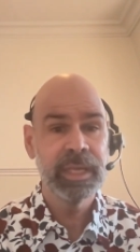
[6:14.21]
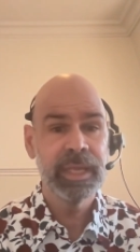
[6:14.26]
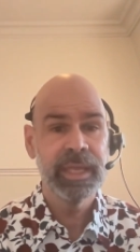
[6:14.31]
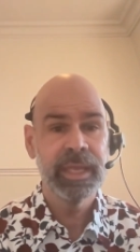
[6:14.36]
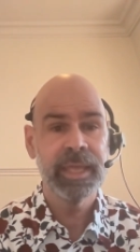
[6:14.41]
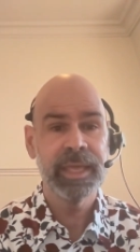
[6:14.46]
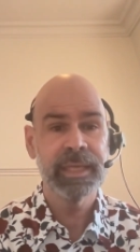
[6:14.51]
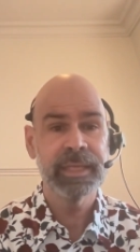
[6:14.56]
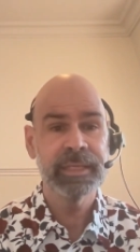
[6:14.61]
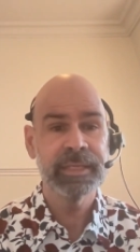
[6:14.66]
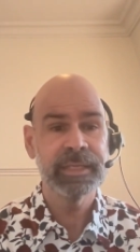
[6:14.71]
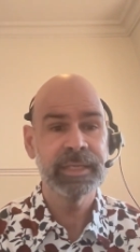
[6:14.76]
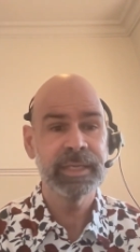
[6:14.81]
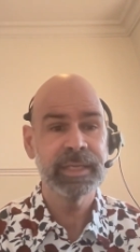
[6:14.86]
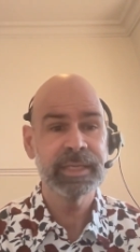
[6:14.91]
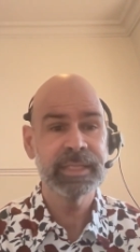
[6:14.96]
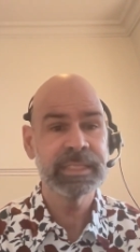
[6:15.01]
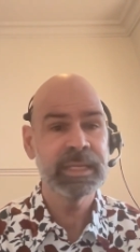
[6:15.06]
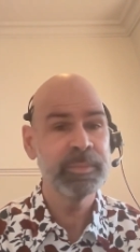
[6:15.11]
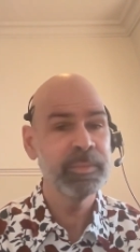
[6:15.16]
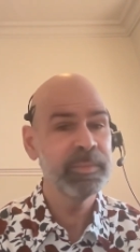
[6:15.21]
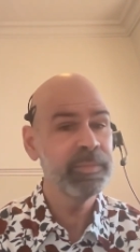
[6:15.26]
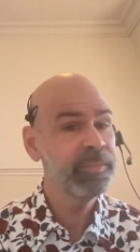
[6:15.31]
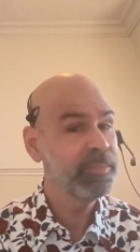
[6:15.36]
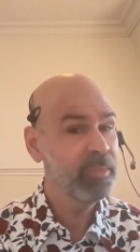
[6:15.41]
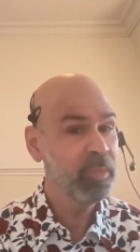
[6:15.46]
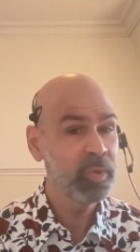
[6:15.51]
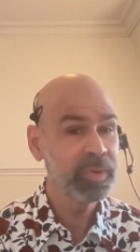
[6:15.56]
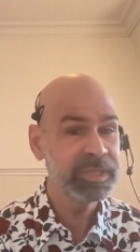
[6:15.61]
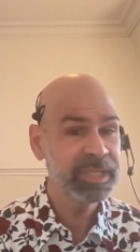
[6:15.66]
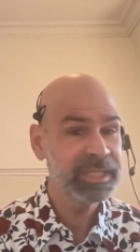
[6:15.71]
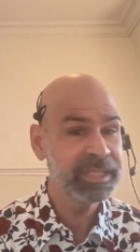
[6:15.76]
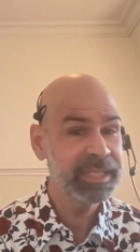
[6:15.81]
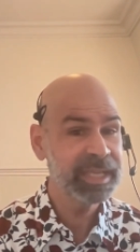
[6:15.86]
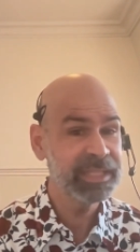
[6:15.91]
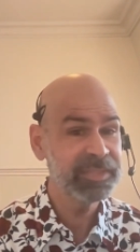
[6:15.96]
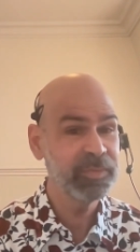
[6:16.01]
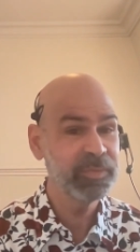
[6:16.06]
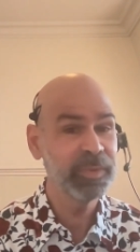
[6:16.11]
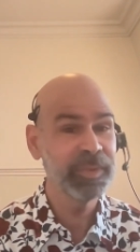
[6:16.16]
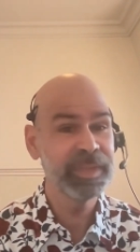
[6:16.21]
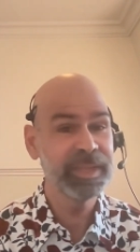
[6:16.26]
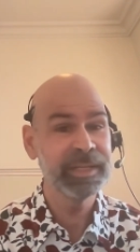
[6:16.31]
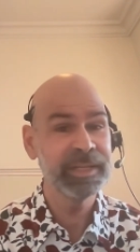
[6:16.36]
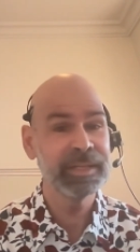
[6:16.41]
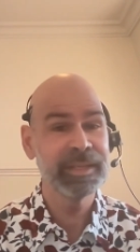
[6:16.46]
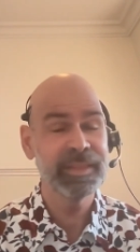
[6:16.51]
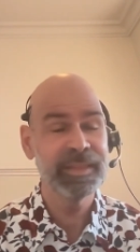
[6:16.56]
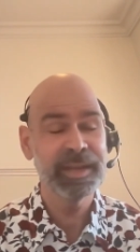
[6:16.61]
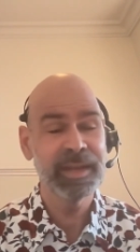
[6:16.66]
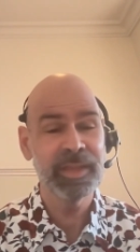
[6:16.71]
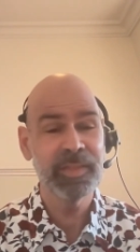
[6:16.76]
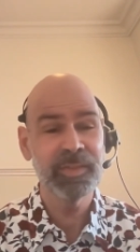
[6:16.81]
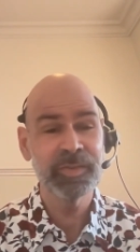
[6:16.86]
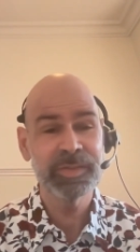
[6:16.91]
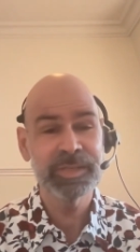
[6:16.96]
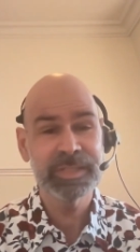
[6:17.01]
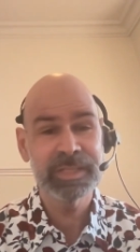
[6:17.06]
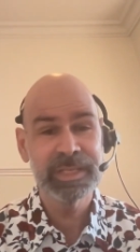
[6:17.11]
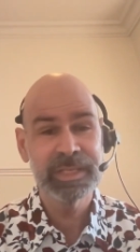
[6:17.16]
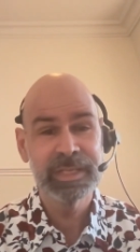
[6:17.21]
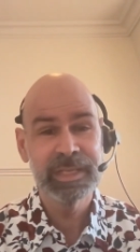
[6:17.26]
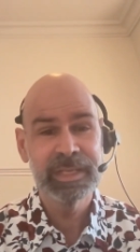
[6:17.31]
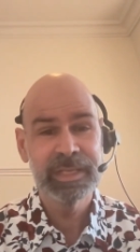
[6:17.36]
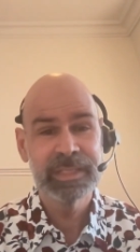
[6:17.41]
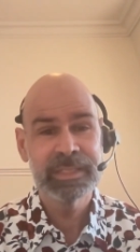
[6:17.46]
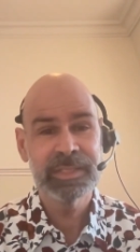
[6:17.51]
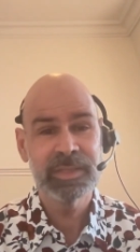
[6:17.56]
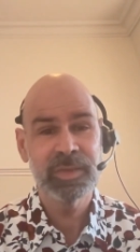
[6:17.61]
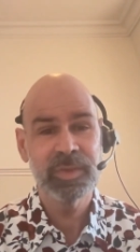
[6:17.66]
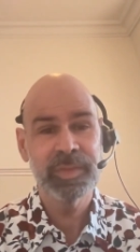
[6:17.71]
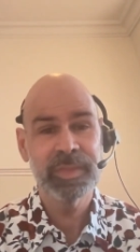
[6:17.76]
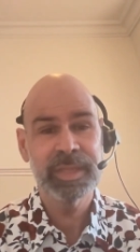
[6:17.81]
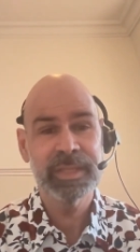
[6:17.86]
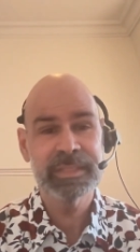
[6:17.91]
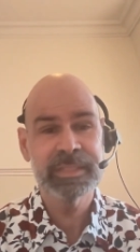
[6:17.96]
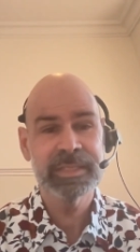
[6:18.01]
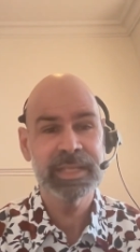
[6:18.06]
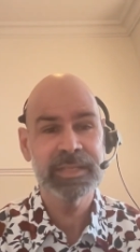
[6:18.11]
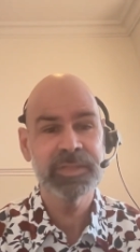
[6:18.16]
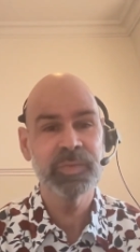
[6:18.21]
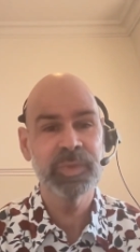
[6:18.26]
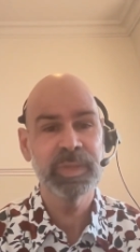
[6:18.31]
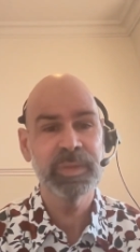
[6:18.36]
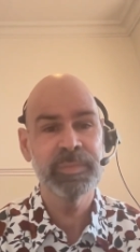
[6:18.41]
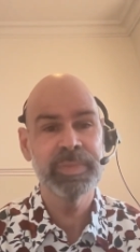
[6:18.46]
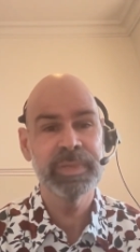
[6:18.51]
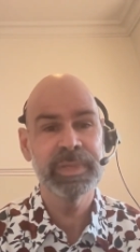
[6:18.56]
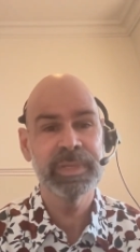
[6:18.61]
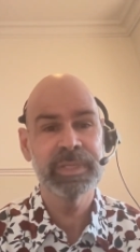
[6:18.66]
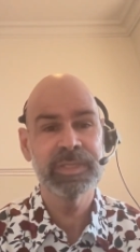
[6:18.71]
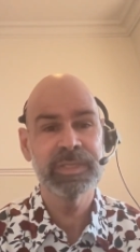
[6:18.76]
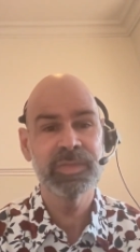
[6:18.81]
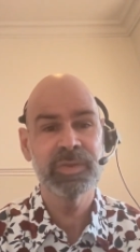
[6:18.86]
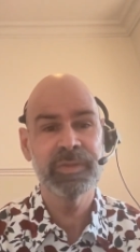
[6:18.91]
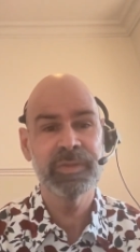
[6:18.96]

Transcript: and some more successful than others. So that's really been sort